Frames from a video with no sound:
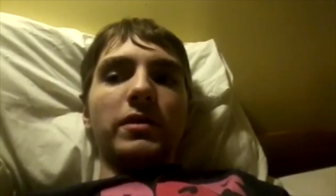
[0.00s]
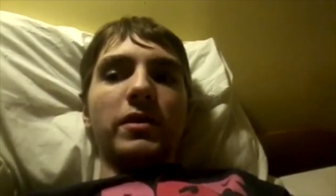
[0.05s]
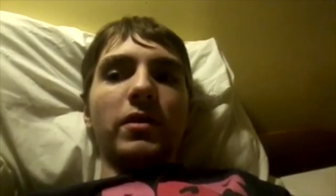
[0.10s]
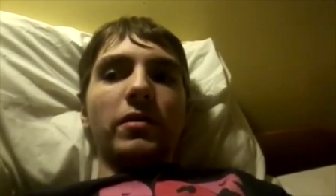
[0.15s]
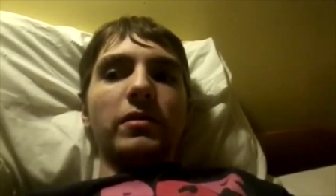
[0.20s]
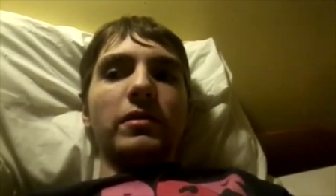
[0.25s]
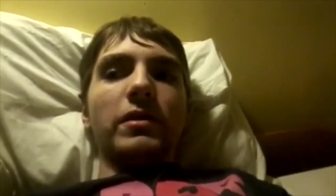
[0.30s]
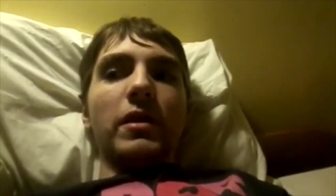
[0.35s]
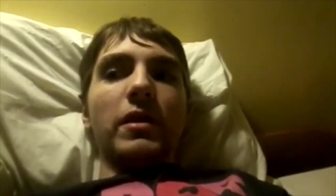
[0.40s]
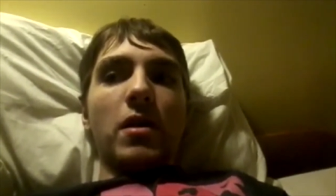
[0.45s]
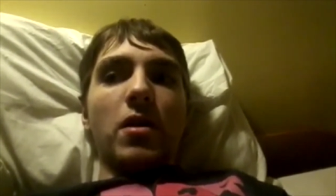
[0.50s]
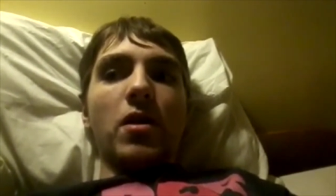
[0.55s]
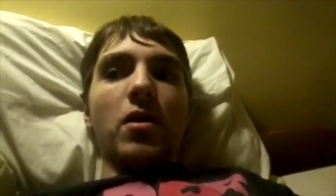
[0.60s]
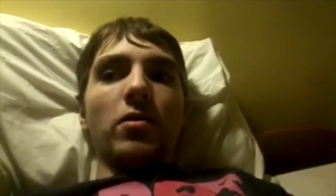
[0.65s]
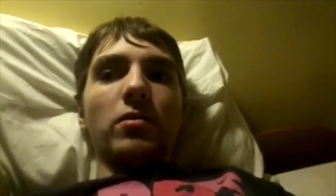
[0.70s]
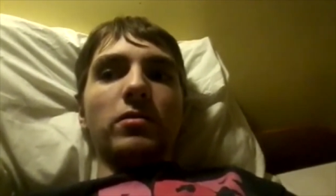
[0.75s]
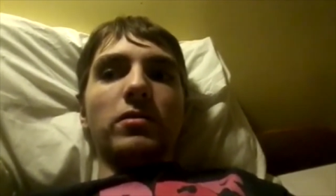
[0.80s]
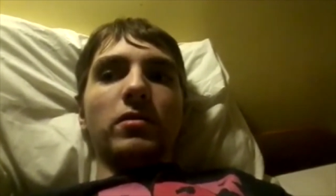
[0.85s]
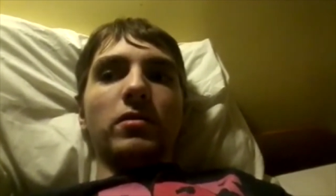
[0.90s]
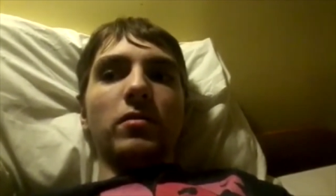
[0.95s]
So I was like,
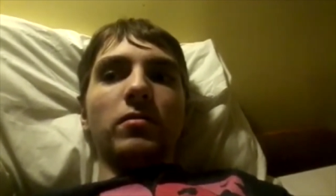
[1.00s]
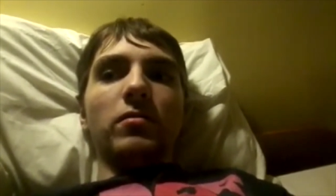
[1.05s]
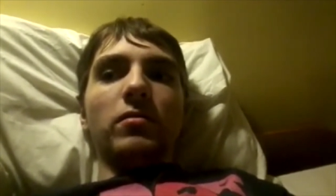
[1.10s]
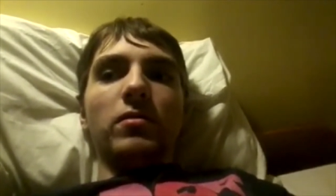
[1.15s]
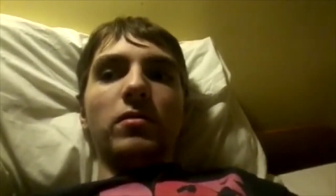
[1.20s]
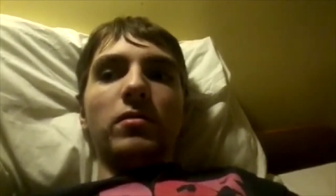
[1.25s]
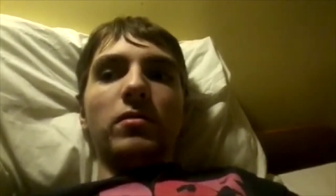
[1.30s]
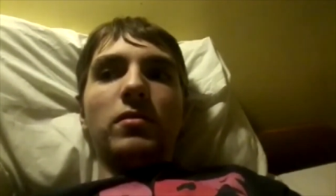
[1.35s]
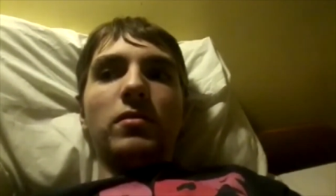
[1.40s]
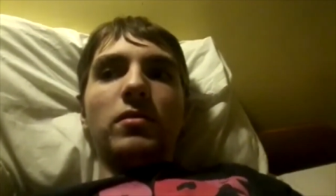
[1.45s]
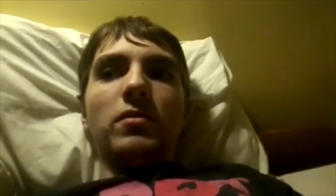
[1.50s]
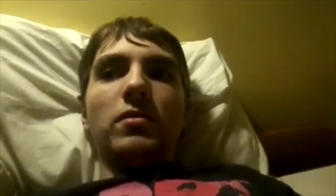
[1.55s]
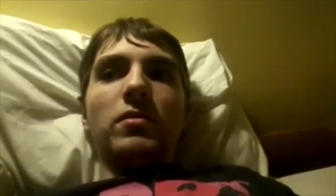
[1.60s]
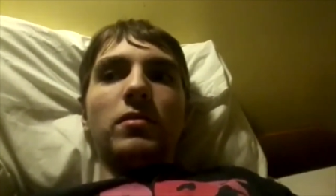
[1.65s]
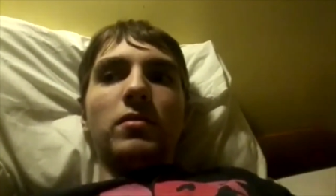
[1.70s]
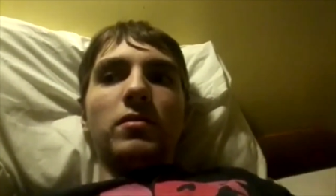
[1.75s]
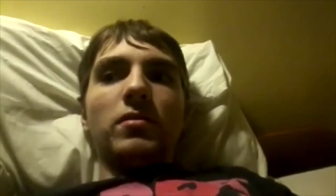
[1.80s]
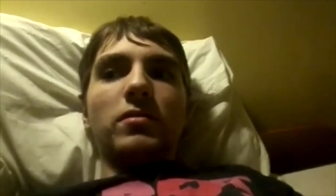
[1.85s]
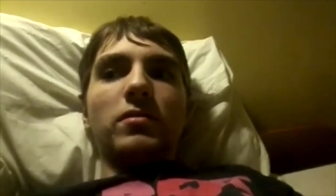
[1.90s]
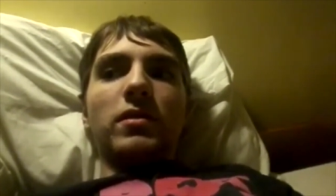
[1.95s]
oh, so
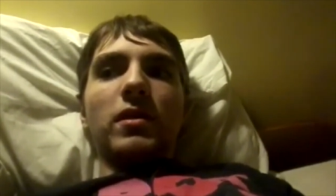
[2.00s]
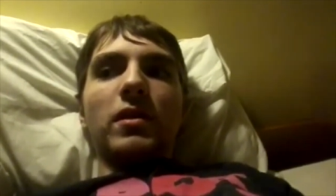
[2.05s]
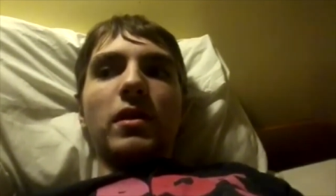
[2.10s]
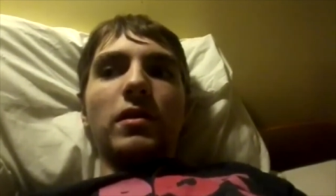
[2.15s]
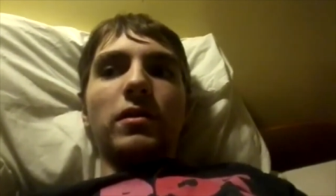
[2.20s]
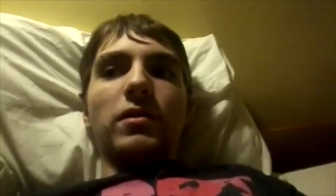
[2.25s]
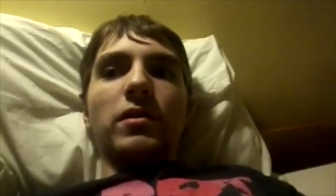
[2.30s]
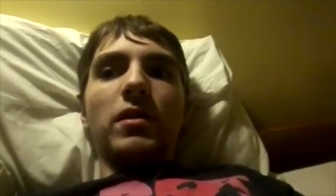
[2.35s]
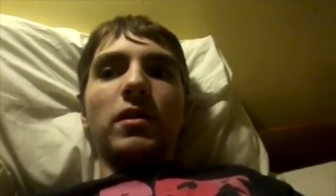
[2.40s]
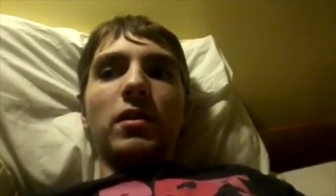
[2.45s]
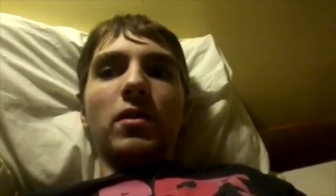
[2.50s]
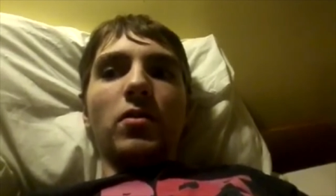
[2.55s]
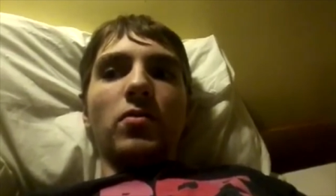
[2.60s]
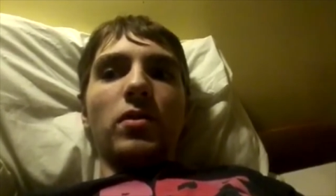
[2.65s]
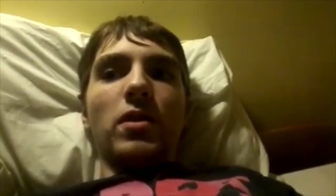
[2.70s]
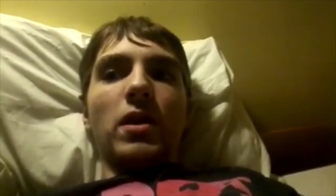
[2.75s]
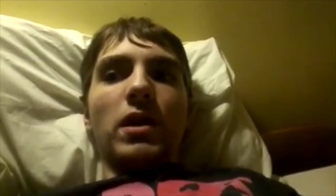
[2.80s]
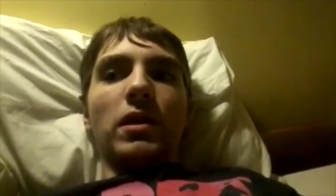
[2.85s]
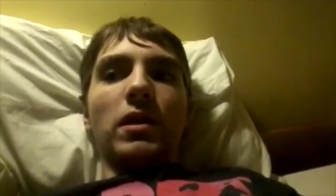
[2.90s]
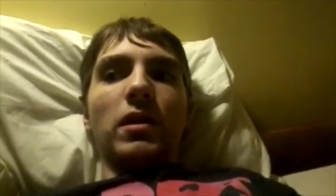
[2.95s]
there's, like, a thing
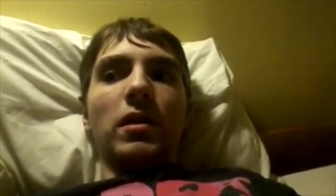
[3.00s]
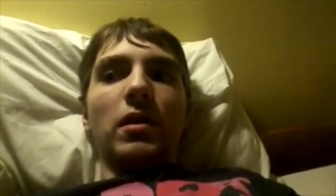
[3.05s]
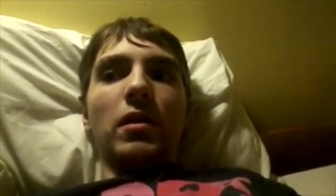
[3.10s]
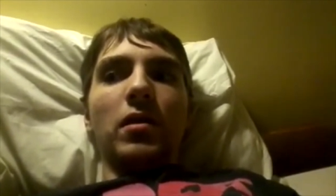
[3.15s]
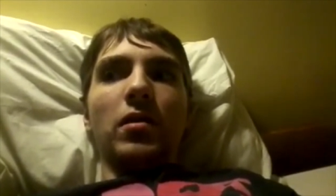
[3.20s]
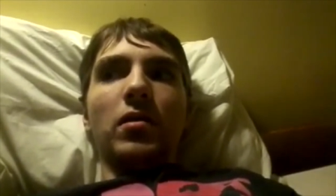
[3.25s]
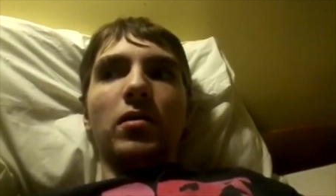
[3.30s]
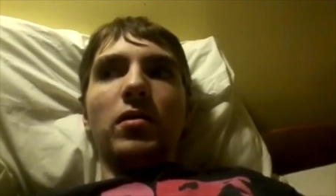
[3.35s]
going on there.